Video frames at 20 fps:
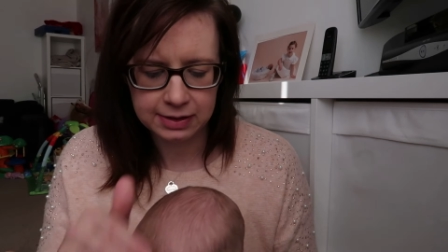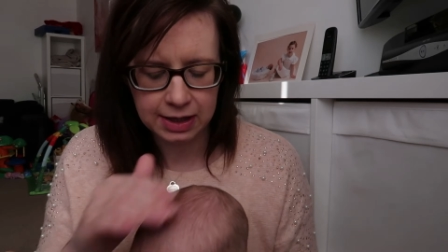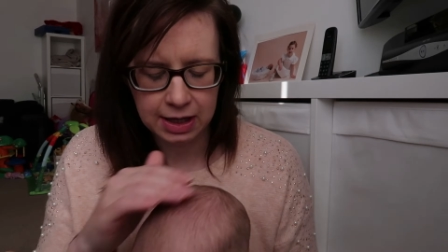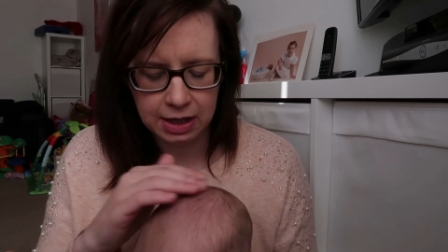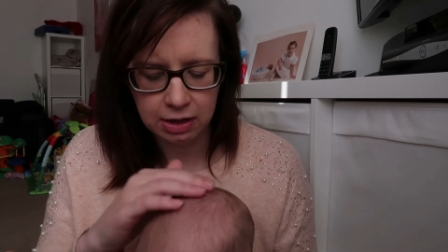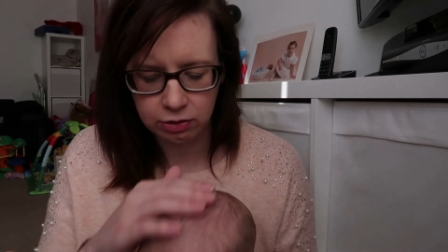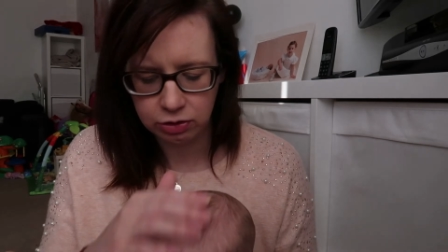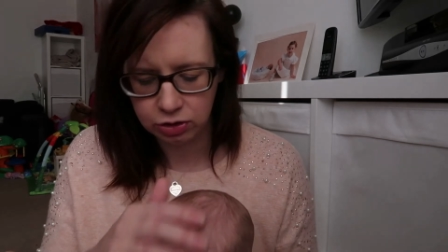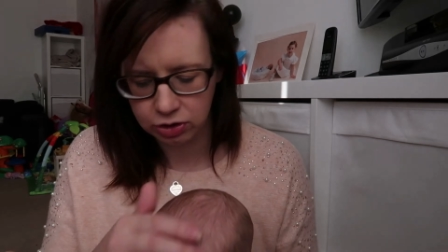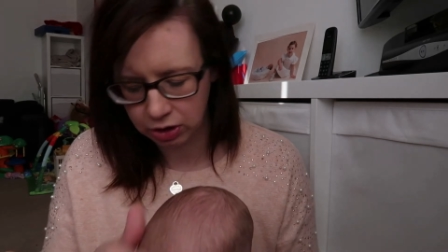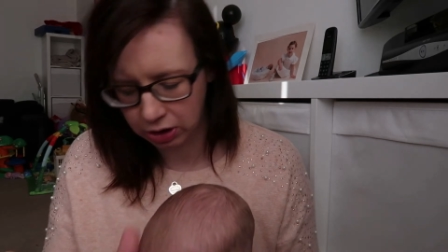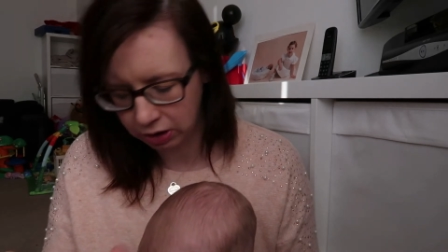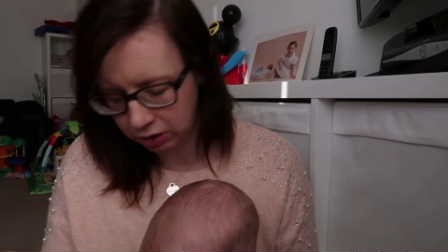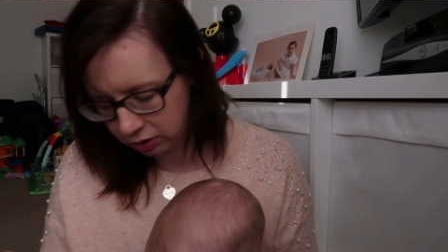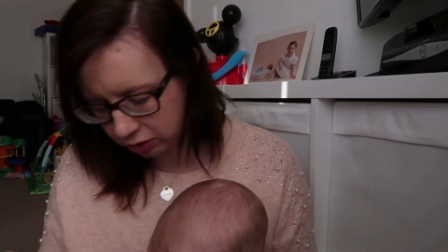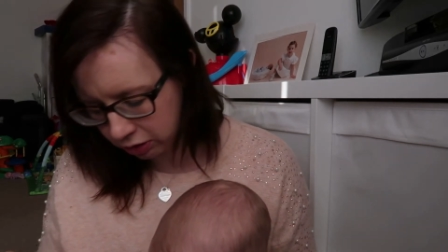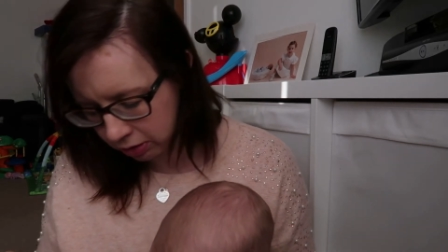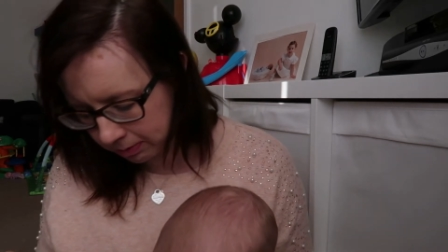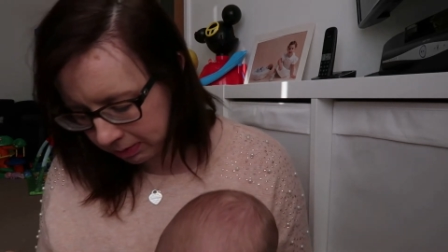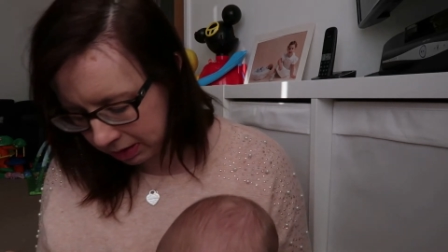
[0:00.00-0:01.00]
his hair's
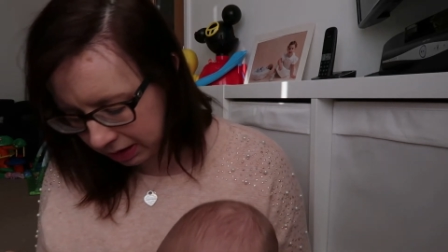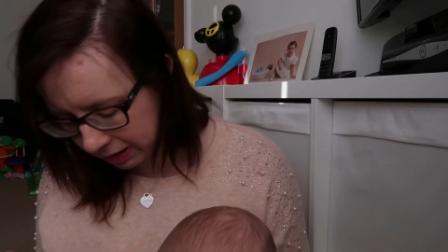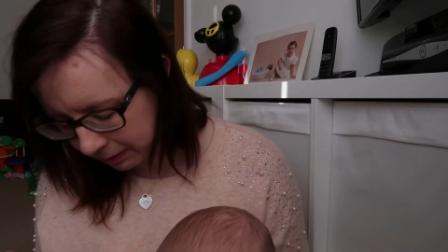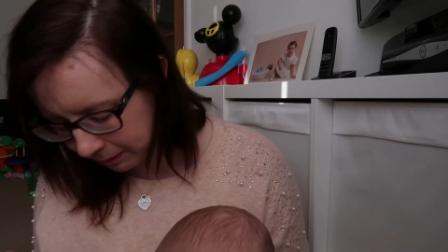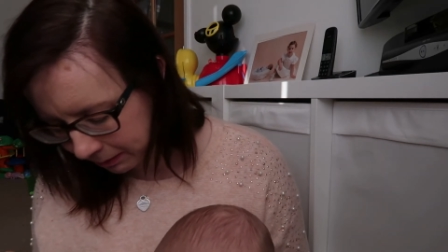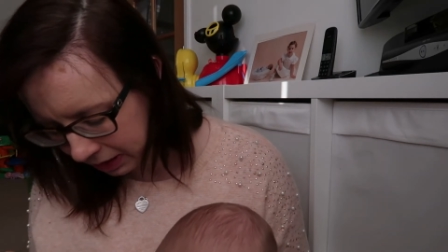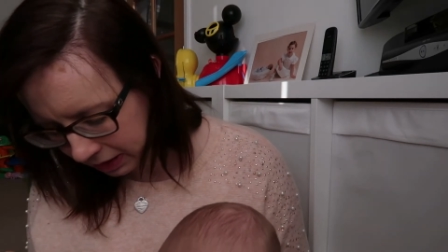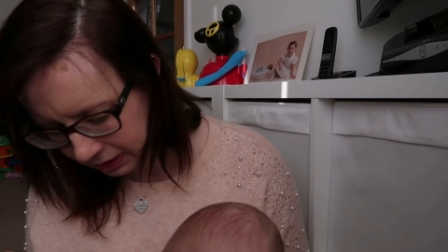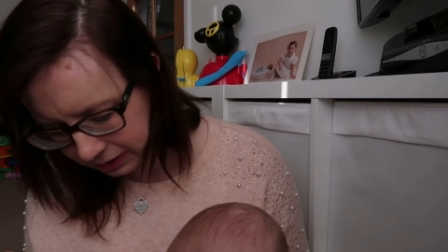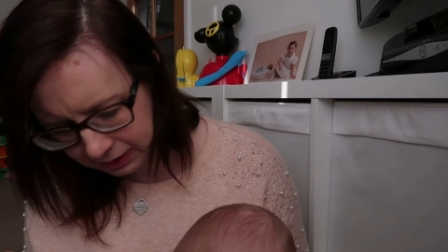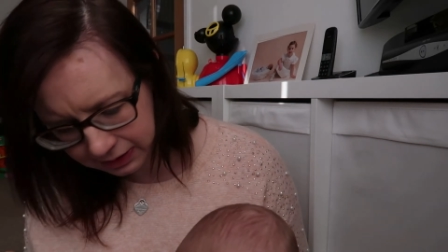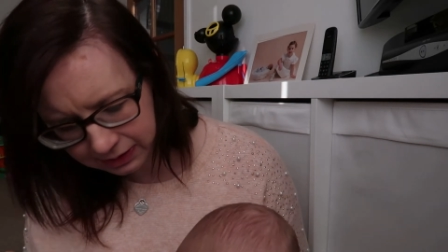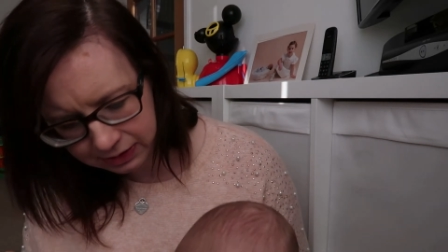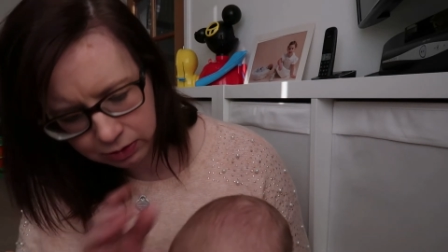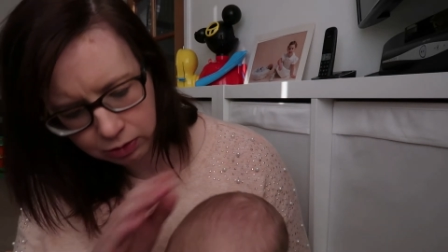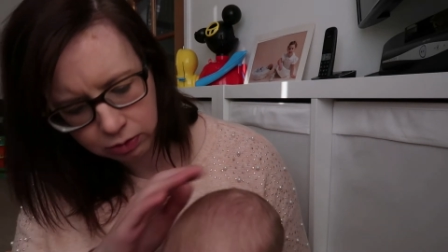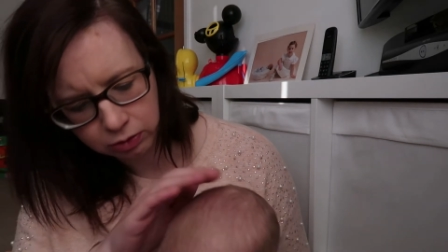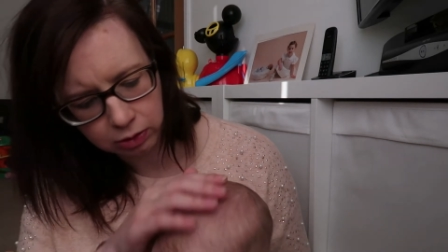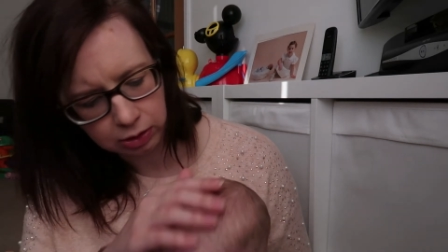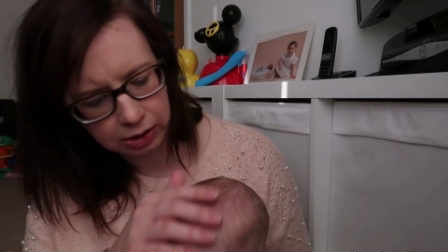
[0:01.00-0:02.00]
starting to come in a bit.
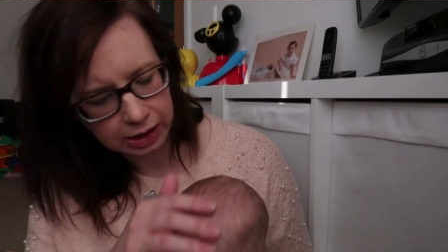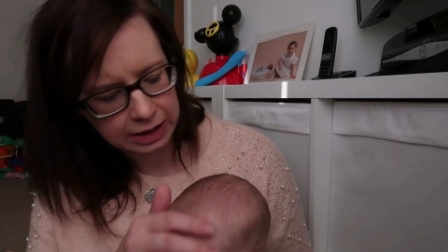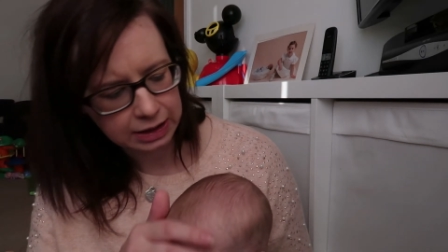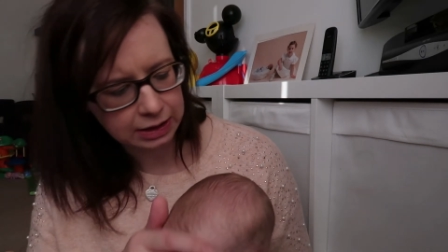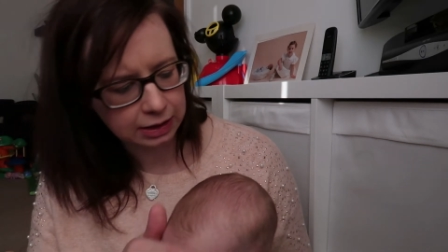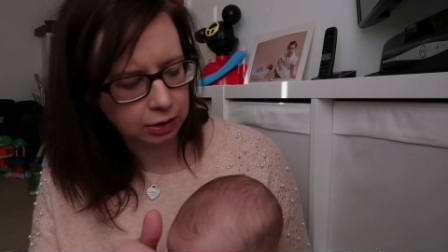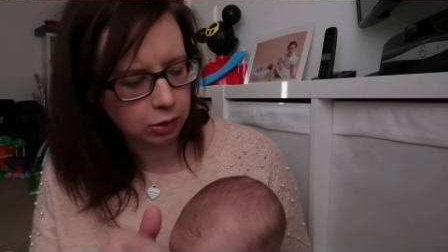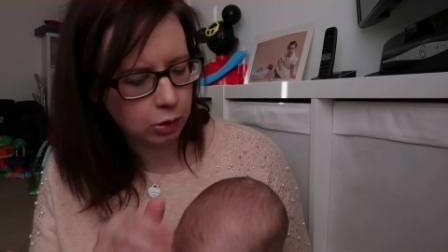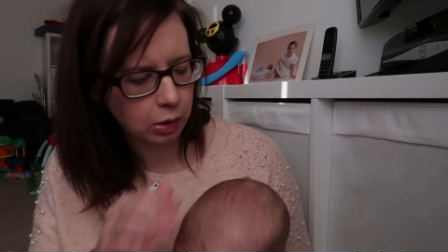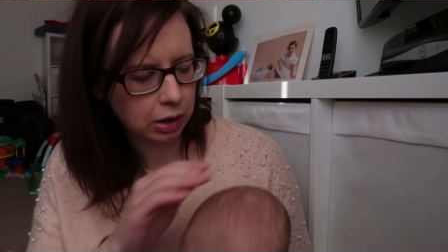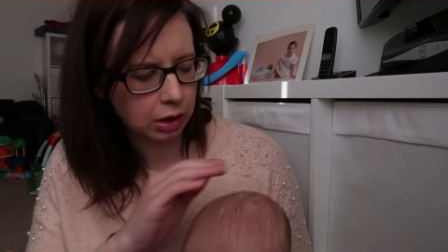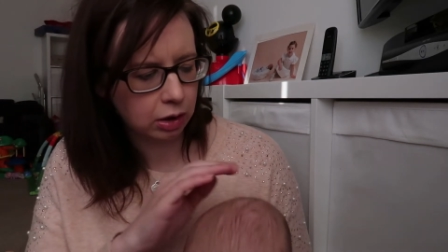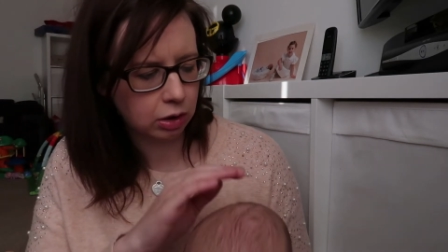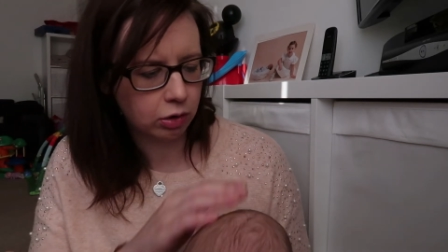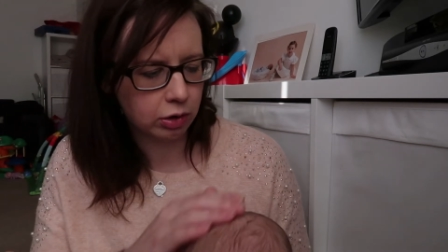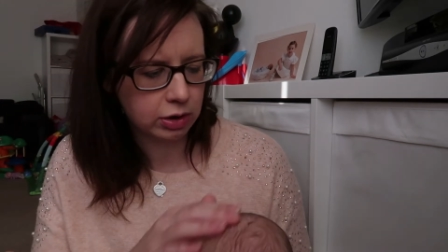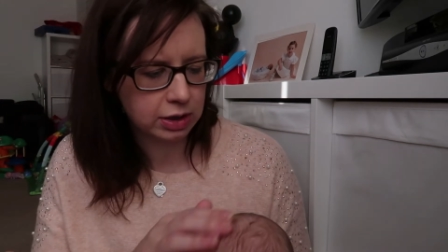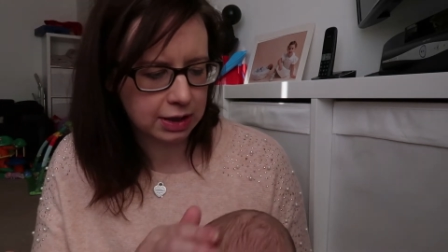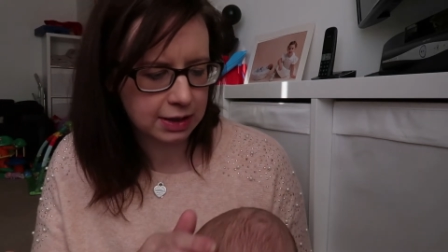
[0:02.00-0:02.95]
It's lightening quite a lot.